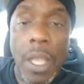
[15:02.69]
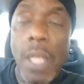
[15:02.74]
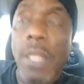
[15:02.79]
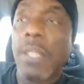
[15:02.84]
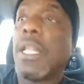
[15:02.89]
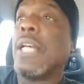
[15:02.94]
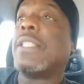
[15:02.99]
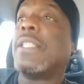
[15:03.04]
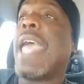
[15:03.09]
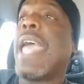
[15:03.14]

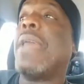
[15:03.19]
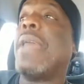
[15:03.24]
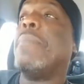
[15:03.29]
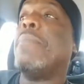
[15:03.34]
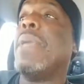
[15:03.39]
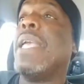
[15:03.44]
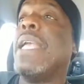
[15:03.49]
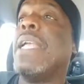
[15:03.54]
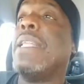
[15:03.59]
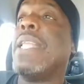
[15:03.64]
Does that
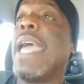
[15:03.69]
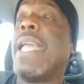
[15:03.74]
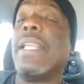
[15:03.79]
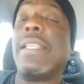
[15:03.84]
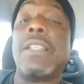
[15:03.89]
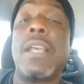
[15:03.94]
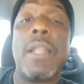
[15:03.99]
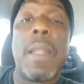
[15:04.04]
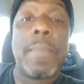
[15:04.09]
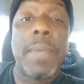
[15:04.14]
mean that it's
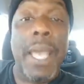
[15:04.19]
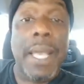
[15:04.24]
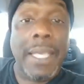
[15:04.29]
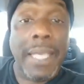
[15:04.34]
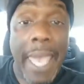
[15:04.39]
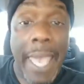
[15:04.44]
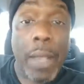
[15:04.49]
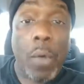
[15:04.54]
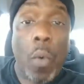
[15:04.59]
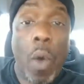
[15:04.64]
going to be a
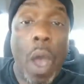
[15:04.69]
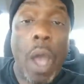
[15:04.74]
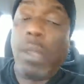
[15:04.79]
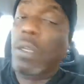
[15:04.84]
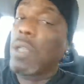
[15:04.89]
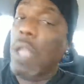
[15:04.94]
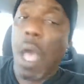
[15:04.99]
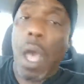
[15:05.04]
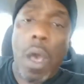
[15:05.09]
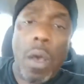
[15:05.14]
cakewalk?
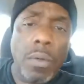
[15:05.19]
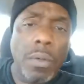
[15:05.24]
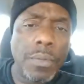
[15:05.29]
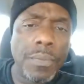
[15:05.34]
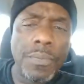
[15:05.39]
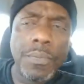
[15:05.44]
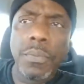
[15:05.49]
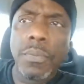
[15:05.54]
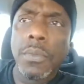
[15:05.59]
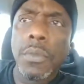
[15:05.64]
No.
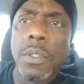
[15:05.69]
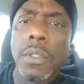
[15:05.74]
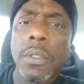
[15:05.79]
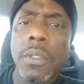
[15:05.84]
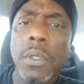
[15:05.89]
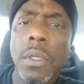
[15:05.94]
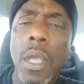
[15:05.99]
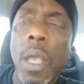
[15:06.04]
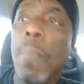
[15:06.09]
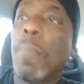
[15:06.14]

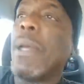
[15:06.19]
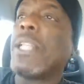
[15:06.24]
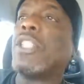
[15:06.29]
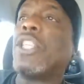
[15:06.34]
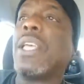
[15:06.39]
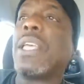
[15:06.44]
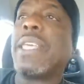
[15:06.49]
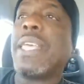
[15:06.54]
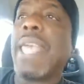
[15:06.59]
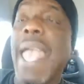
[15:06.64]
But
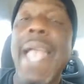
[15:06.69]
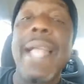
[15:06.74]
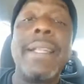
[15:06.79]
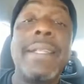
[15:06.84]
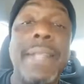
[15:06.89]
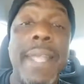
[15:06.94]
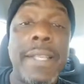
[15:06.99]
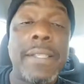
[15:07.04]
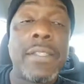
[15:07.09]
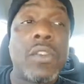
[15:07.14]
you can't
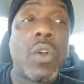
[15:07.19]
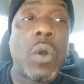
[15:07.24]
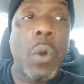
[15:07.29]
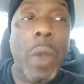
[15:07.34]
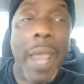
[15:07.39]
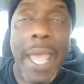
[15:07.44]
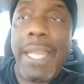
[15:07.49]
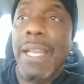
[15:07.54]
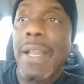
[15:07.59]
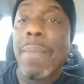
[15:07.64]

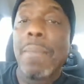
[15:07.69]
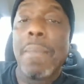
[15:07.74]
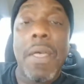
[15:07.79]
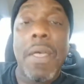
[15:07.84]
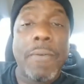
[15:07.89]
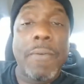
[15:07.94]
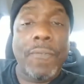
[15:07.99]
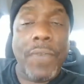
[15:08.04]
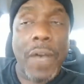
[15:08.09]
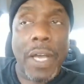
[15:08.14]
discredit a
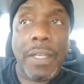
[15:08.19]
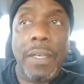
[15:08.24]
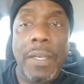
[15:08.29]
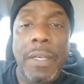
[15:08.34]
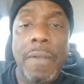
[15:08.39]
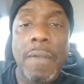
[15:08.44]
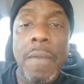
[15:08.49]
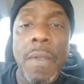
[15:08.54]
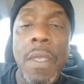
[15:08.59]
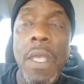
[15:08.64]

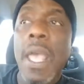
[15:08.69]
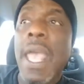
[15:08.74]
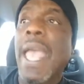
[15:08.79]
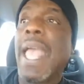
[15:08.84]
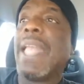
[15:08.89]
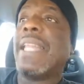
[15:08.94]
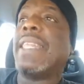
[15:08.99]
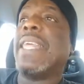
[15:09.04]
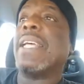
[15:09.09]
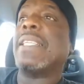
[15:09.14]
motherfucker
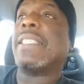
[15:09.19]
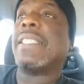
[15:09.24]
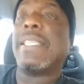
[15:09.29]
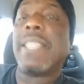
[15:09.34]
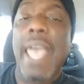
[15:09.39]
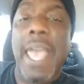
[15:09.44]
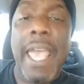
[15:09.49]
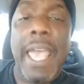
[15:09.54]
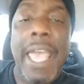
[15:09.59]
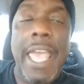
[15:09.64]
the
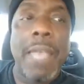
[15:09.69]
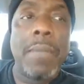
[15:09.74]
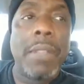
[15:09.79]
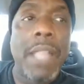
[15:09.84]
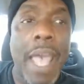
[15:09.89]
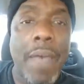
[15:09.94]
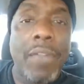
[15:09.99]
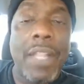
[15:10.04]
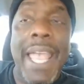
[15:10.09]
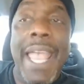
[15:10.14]
same
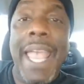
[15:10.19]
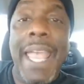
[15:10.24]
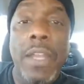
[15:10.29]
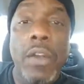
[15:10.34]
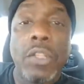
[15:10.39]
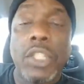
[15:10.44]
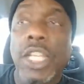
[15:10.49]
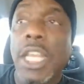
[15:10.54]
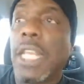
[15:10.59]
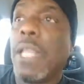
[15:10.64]
level of
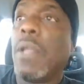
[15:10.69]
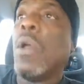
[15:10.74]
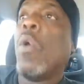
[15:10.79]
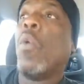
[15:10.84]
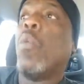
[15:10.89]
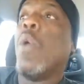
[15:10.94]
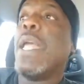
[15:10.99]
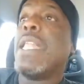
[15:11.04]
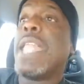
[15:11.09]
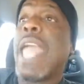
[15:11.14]
energy
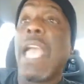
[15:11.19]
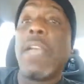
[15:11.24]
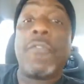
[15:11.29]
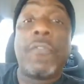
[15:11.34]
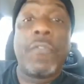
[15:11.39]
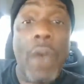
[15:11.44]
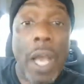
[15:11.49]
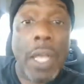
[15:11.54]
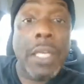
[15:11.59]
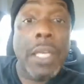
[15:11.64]
when they
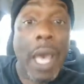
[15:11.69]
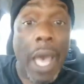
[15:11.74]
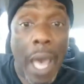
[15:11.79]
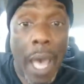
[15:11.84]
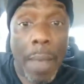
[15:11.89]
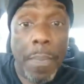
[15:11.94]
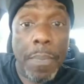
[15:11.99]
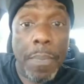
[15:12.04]
fuck up.